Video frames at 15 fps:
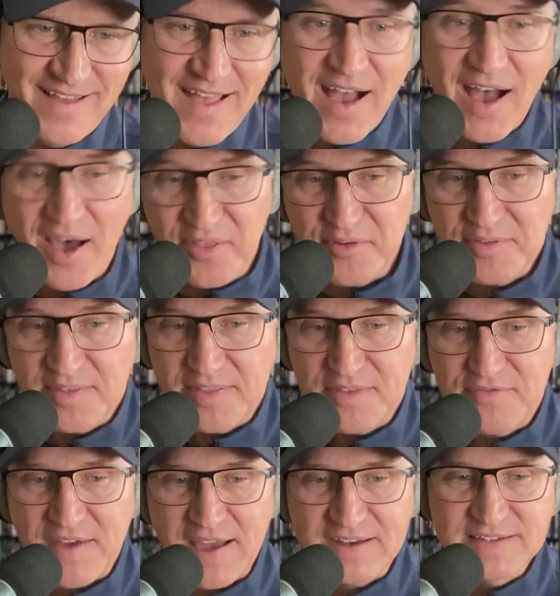Other than
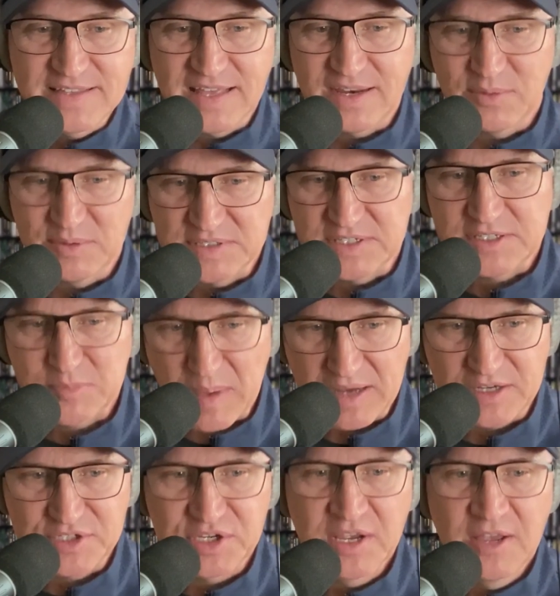the fact that it was a
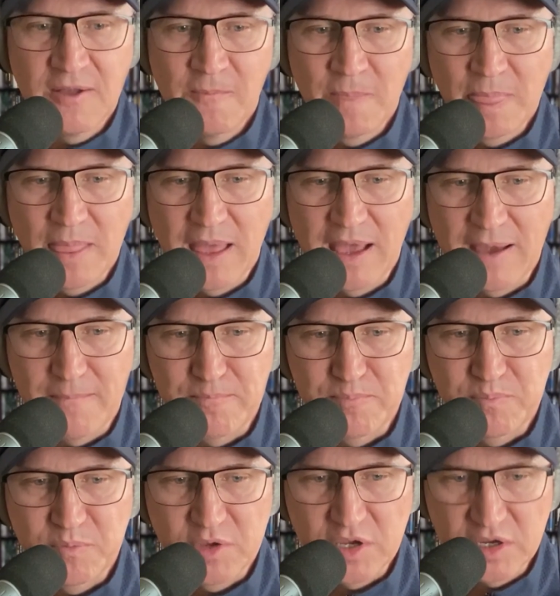Spanish
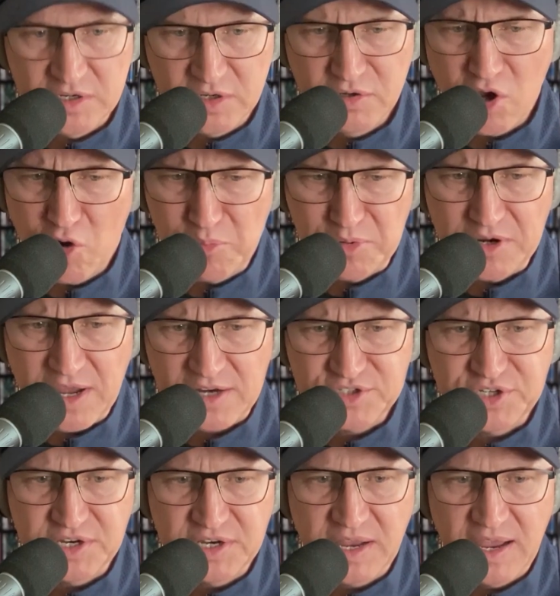
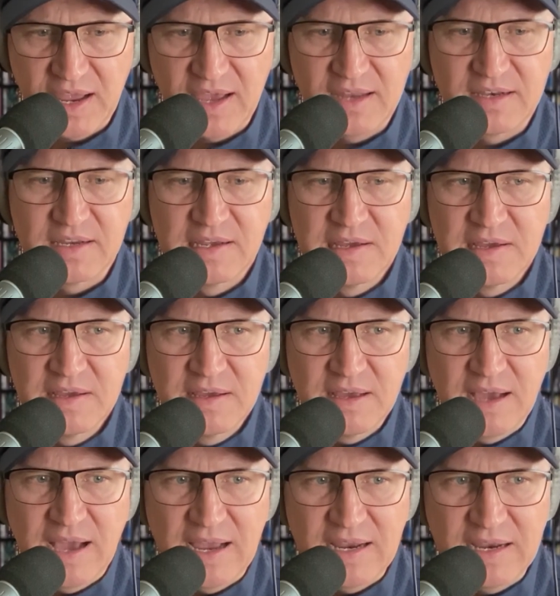co-production. And
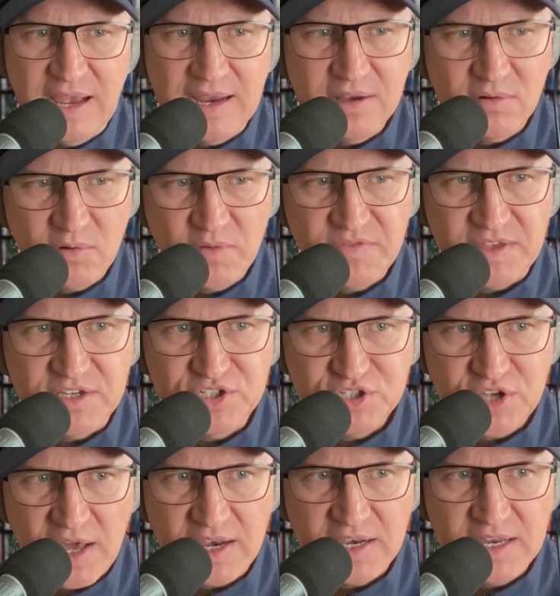I don't know if they
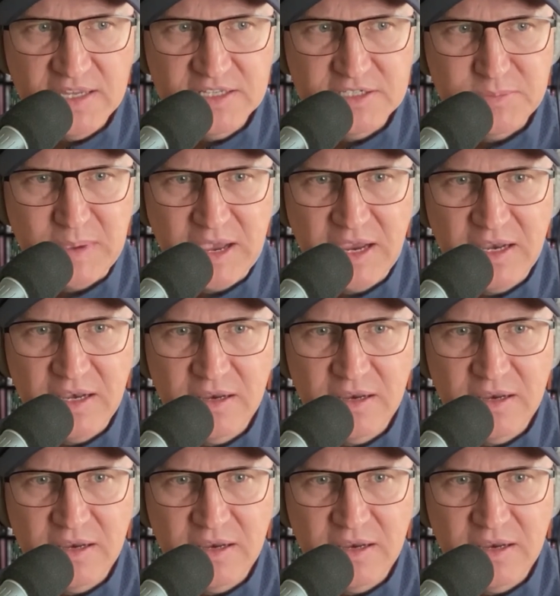shot it in Spain,